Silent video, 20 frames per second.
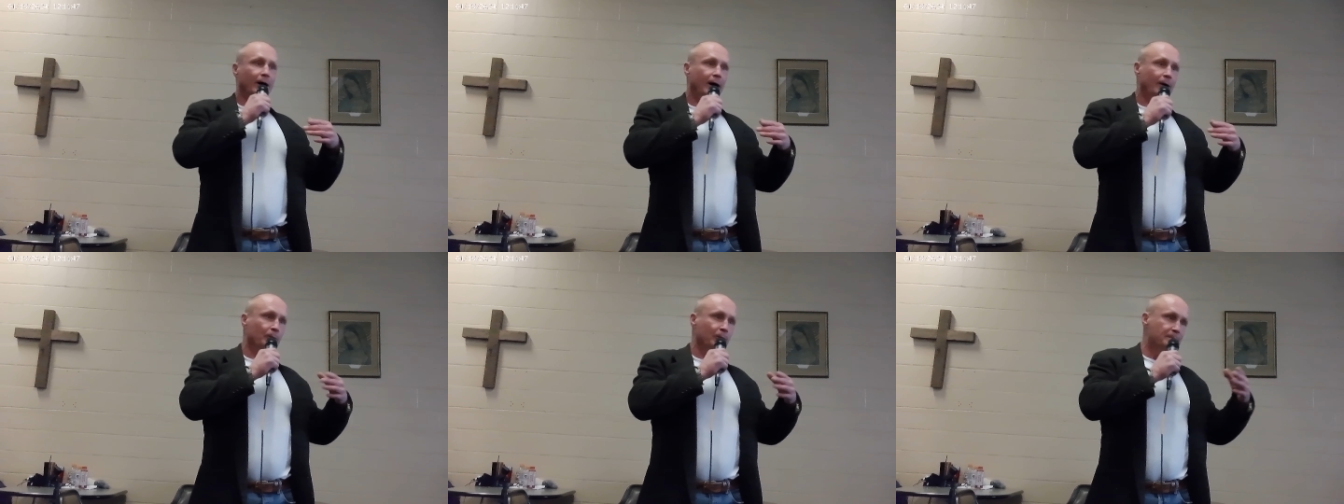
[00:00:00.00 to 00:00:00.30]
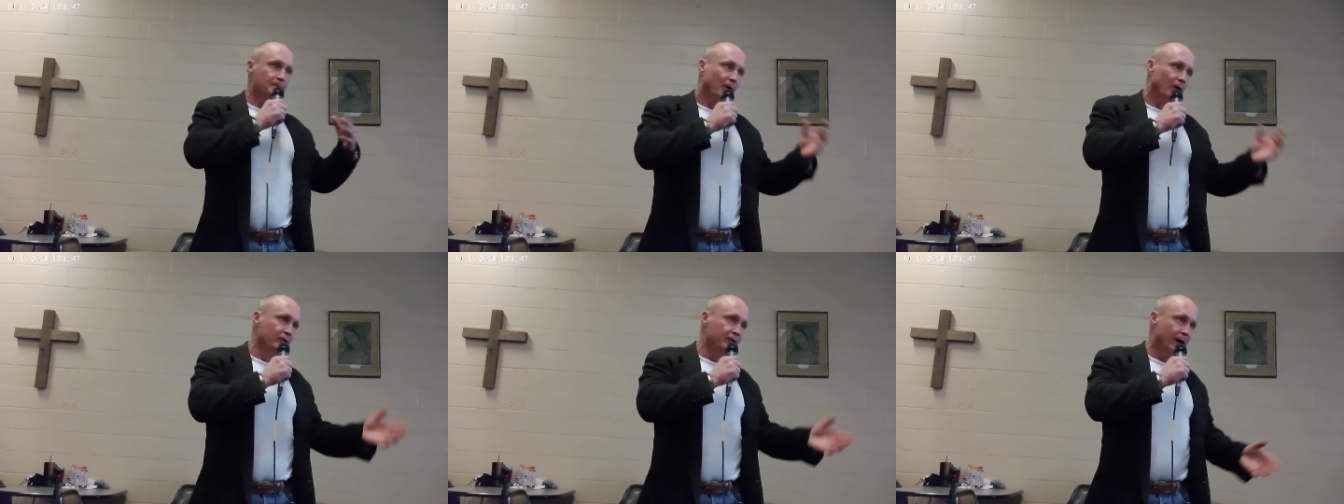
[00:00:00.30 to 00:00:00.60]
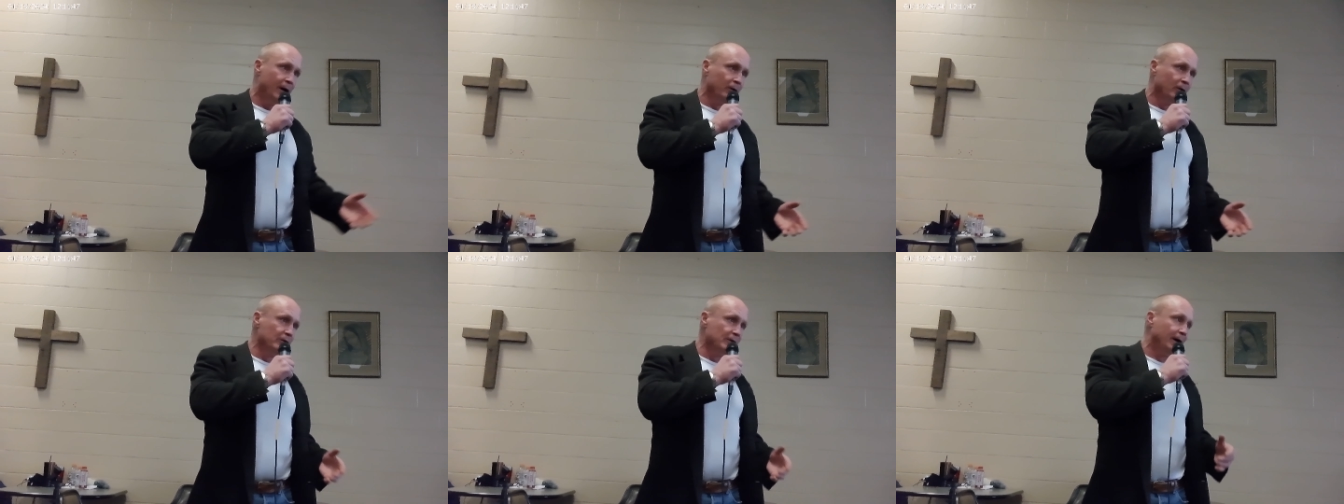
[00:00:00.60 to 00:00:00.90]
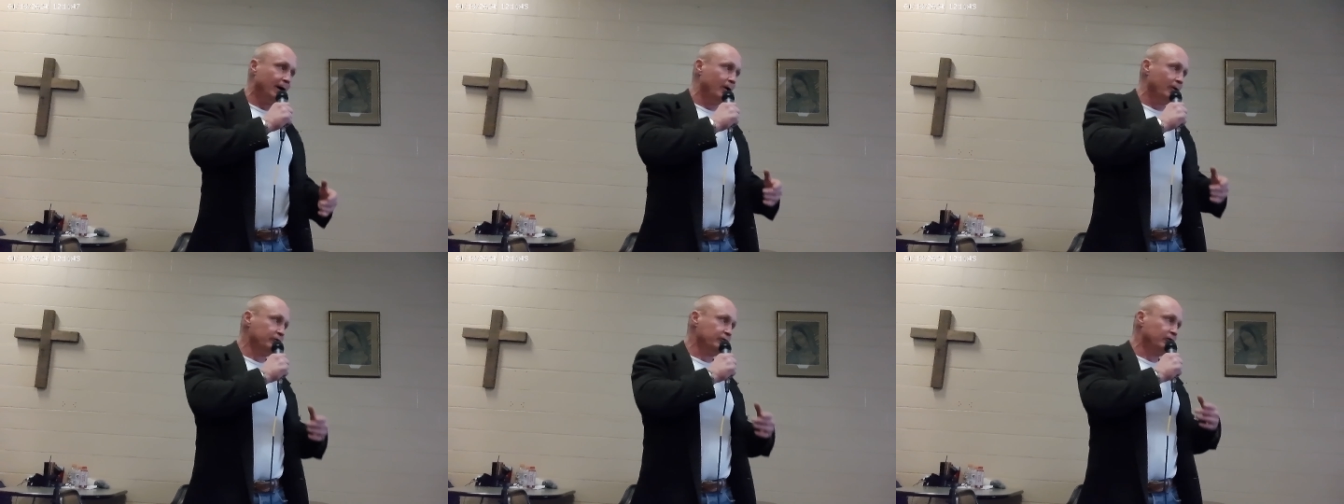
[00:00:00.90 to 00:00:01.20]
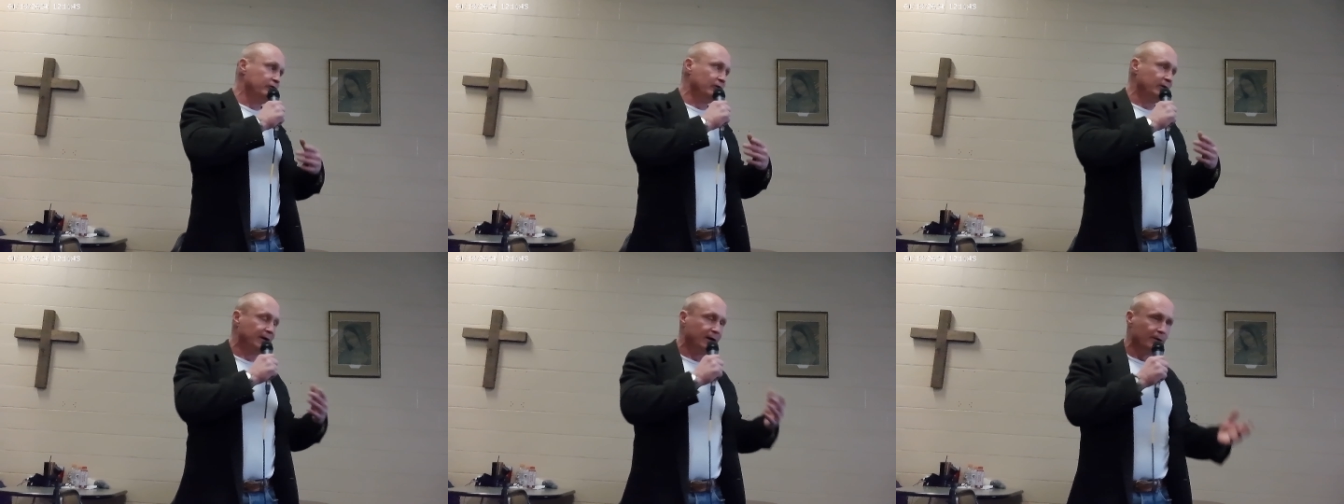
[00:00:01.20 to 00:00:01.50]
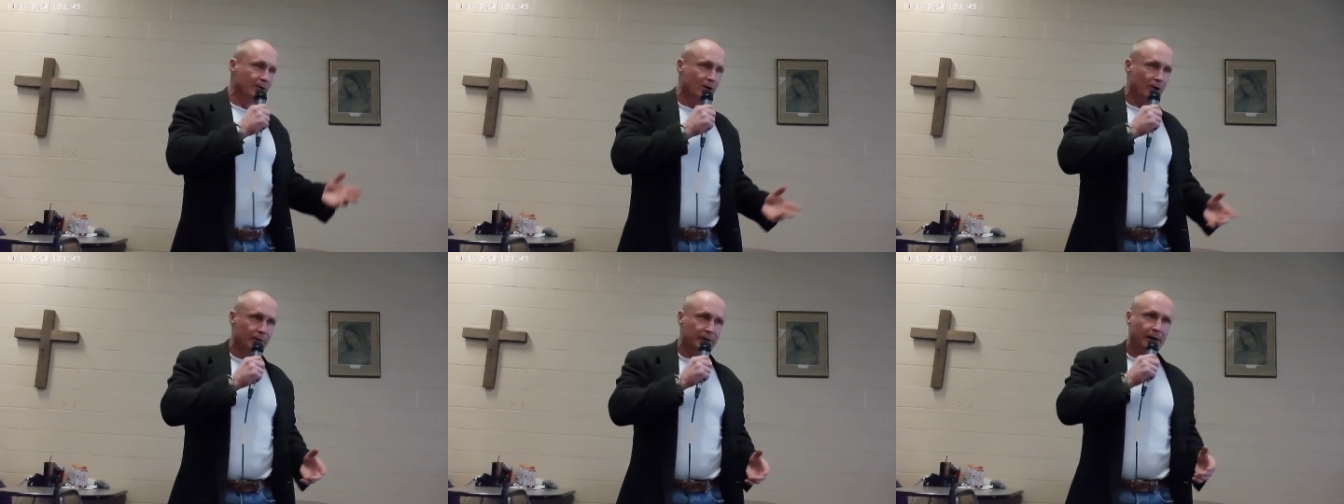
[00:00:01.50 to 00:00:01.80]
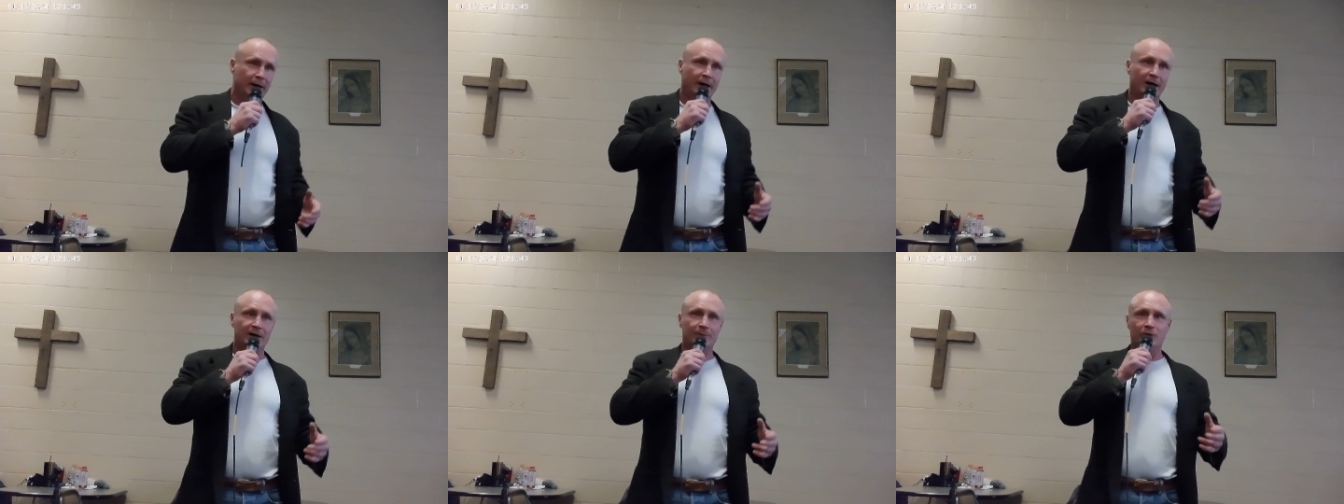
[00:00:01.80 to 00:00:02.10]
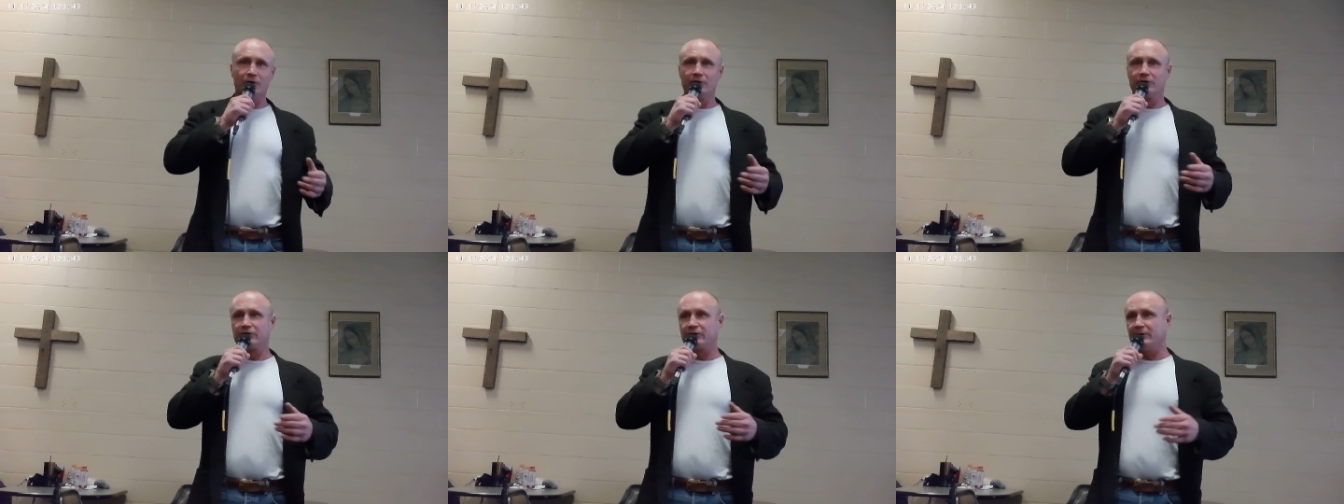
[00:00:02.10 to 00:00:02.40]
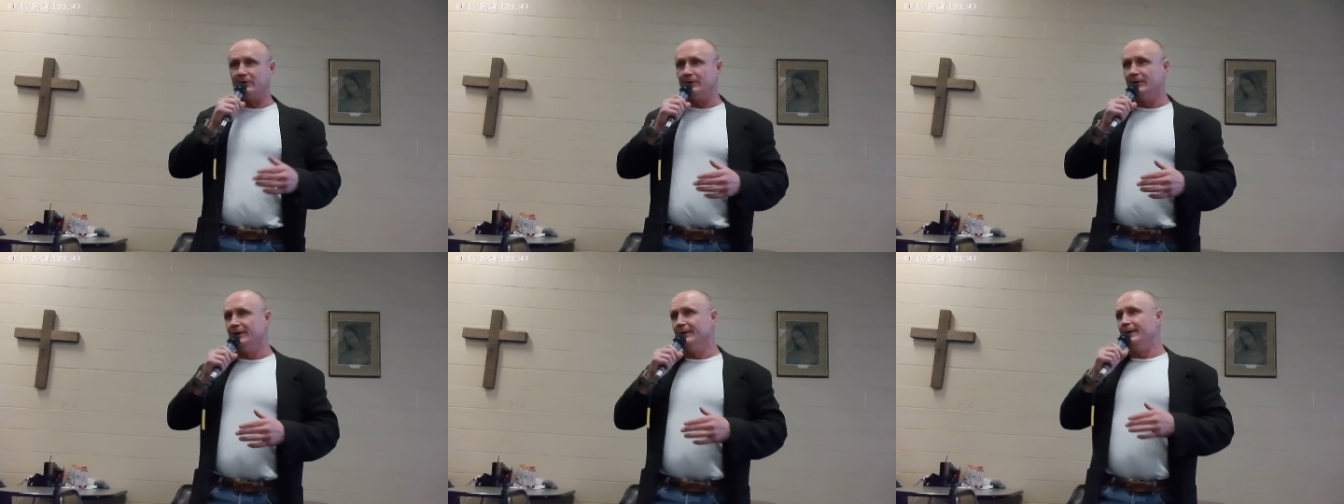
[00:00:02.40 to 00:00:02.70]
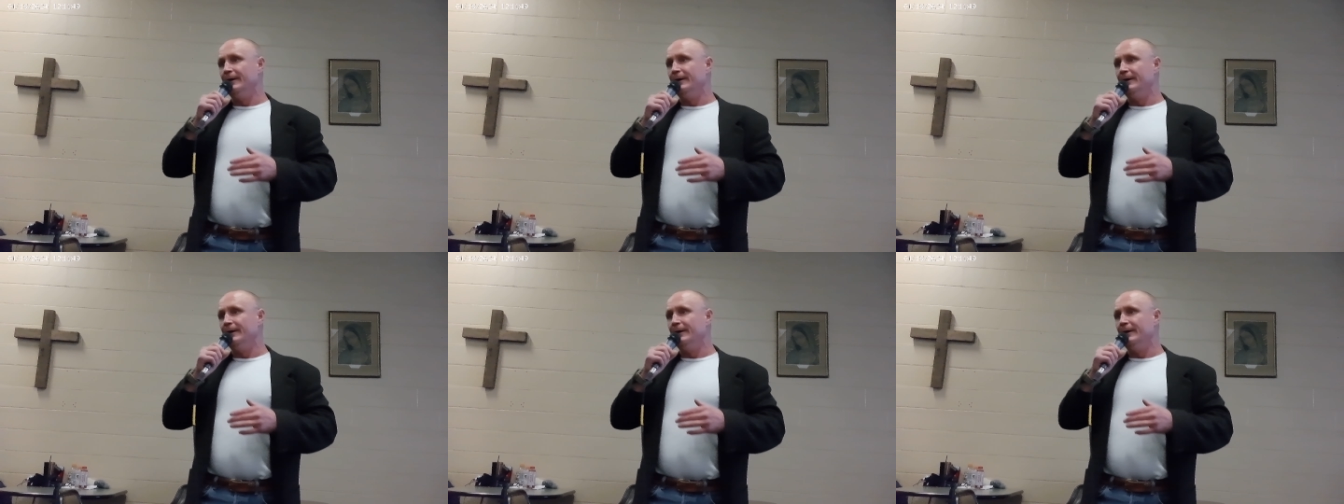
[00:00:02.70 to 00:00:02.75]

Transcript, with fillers: Uh, I would burn down all the houses and kill all the animals, and,